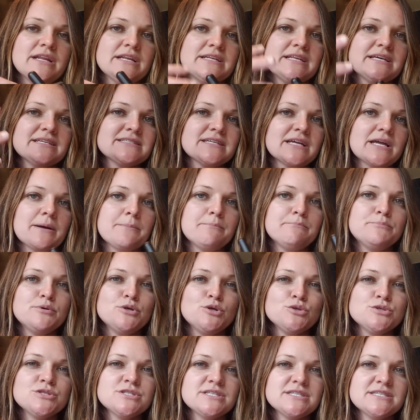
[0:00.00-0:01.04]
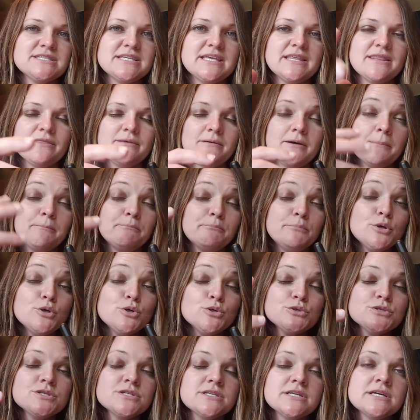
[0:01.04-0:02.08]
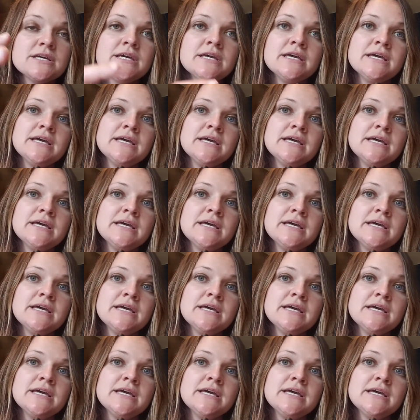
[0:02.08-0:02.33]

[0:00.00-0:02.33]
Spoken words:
it does like a boost